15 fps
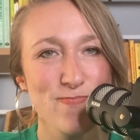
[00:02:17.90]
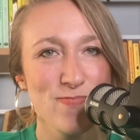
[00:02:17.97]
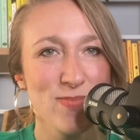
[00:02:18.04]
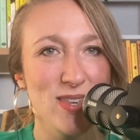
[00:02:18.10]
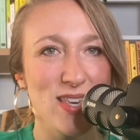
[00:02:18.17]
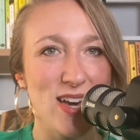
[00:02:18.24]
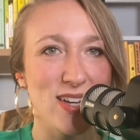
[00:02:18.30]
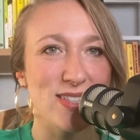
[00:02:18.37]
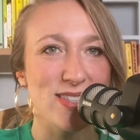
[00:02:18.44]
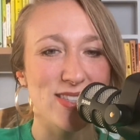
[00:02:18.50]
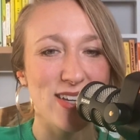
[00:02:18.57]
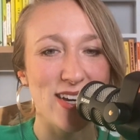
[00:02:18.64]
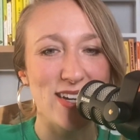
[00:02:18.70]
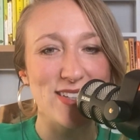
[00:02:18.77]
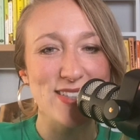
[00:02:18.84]
Yes,
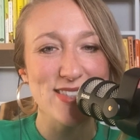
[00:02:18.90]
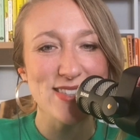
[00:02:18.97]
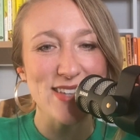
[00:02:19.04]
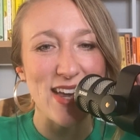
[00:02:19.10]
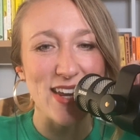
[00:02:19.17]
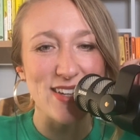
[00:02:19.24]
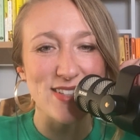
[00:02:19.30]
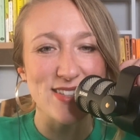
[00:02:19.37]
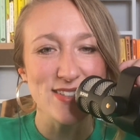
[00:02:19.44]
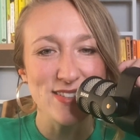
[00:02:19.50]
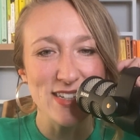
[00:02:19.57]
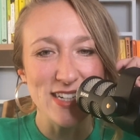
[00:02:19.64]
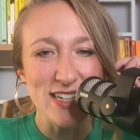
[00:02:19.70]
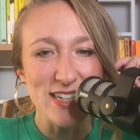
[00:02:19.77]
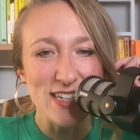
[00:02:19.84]
I said it.
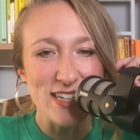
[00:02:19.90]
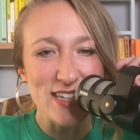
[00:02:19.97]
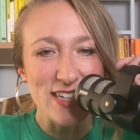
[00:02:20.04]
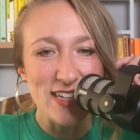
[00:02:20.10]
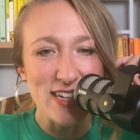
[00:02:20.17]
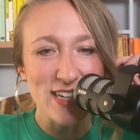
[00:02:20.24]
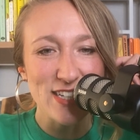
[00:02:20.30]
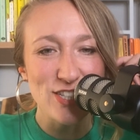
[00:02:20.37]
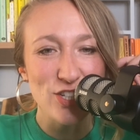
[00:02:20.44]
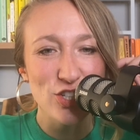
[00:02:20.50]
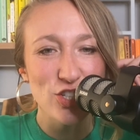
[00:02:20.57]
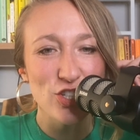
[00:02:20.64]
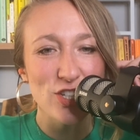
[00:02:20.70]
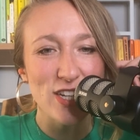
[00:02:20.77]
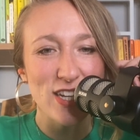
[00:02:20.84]

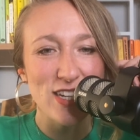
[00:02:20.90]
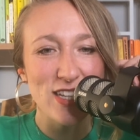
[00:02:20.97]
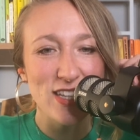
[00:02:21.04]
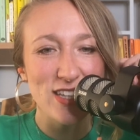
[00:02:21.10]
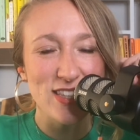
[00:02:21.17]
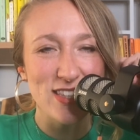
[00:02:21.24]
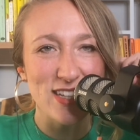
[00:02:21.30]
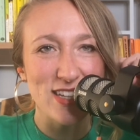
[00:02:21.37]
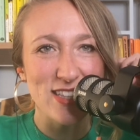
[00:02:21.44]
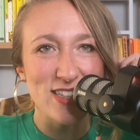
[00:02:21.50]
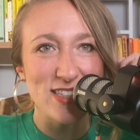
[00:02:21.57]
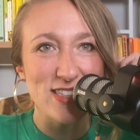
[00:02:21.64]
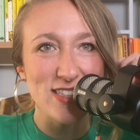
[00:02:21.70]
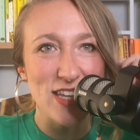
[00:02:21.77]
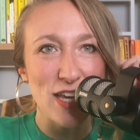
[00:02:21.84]
Addiction and healing in the
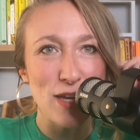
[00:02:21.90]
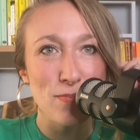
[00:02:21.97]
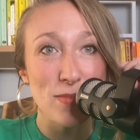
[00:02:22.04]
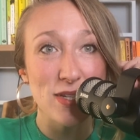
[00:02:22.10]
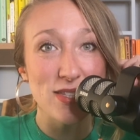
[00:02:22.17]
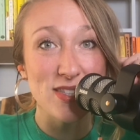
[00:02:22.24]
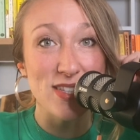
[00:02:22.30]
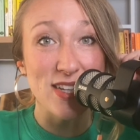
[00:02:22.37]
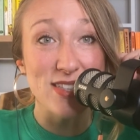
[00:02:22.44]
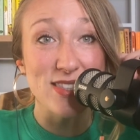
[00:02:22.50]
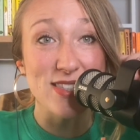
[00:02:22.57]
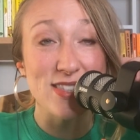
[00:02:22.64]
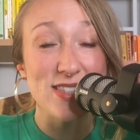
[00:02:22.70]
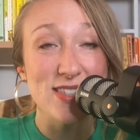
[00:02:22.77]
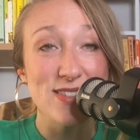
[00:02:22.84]
same
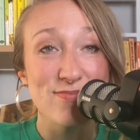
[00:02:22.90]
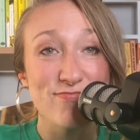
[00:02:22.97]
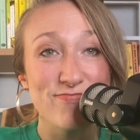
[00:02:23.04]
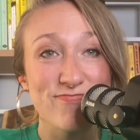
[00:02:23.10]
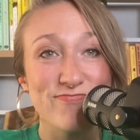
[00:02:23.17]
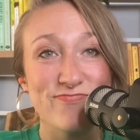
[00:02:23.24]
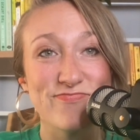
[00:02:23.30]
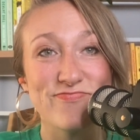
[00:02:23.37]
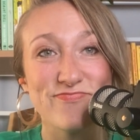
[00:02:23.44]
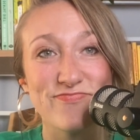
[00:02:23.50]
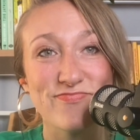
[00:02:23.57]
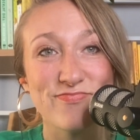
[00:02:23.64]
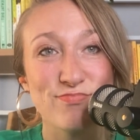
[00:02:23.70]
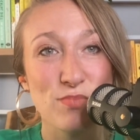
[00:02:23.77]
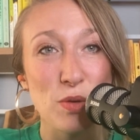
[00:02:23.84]
sentence.
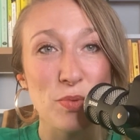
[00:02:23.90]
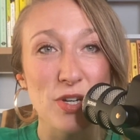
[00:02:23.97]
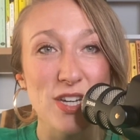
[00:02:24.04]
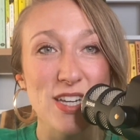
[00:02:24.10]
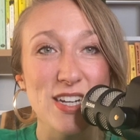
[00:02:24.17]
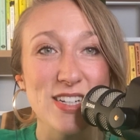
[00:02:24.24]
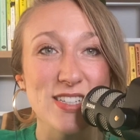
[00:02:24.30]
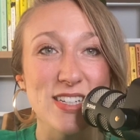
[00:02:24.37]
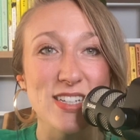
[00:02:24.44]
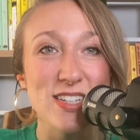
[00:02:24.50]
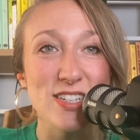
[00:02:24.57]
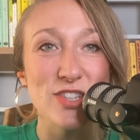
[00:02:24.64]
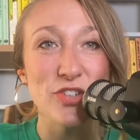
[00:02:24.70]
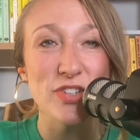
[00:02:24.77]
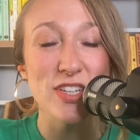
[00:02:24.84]
People can get addicted
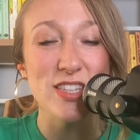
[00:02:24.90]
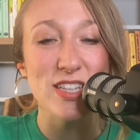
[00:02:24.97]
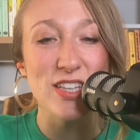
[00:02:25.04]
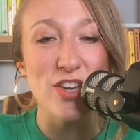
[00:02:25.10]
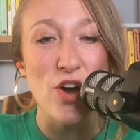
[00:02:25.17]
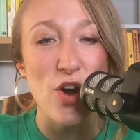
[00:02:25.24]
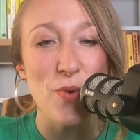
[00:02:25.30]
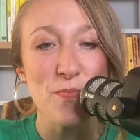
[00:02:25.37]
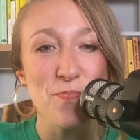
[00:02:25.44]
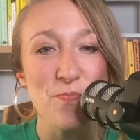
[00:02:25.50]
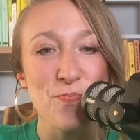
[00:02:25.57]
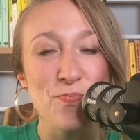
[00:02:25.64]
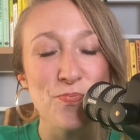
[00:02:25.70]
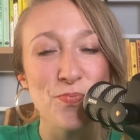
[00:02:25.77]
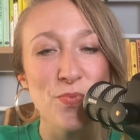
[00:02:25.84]
to their healing, y'all.
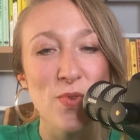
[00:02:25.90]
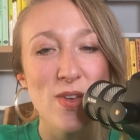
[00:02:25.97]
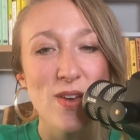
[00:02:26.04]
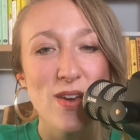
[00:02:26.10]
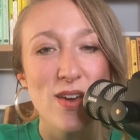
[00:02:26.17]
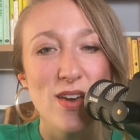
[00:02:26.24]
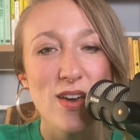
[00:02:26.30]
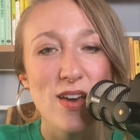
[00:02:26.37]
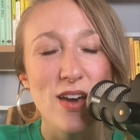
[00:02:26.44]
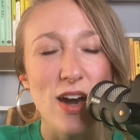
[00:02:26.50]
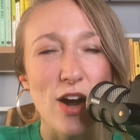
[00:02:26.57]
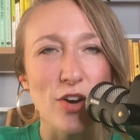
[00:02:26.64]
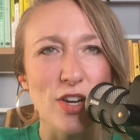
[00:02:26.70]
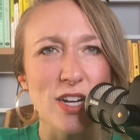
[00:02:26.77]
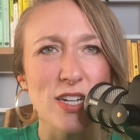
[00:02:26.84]

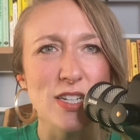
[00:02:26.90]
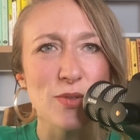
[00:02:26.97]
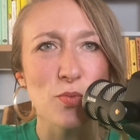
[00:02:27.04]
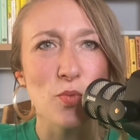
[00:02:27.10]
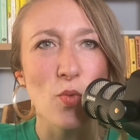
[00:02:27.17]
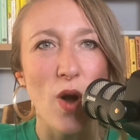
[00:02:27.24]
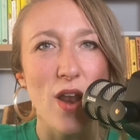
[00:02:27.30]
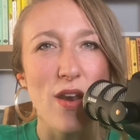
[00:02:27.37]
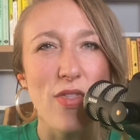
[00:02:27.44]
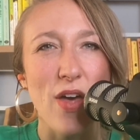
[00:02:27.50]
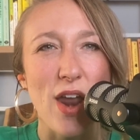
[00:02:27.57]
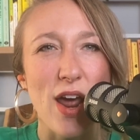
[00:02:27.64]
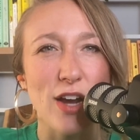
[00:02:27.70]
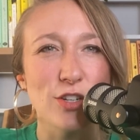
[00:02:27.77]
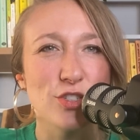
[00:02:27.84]
I'll get into what
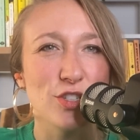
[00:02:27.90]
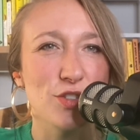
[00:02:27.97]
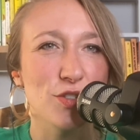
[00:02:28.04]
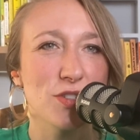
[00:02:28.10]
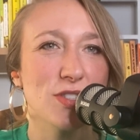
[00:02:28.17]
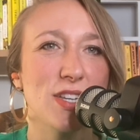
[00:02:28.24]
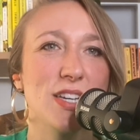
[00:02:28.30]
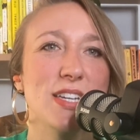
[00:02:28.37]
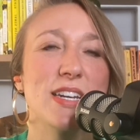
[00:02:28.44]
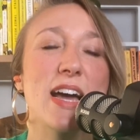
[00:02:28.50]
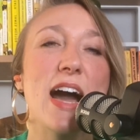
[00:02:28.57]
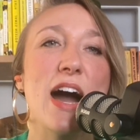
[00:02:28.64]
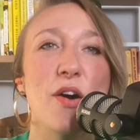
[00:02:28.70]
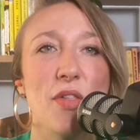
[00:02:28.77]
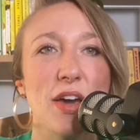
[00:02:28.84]
that actually looks like and
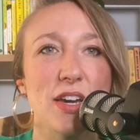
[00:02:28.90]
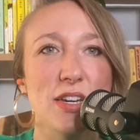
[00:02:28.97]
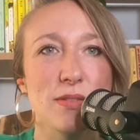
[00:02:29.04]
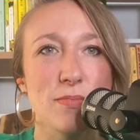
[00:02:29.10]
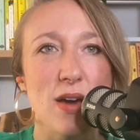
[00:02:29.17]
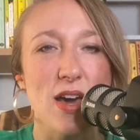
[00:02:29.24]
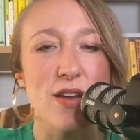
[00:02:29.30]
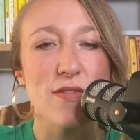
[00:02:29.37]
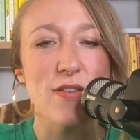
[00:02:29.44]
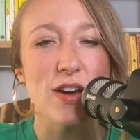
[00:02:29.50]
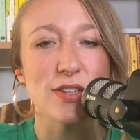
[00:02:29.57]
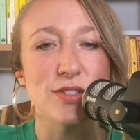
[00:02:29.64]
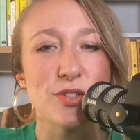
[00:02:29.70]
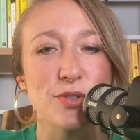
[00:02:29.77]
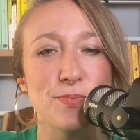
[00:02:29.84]
how that can
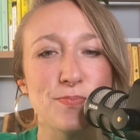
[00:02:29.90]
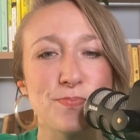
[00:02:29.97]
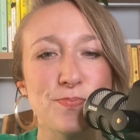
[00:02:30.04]
manifest.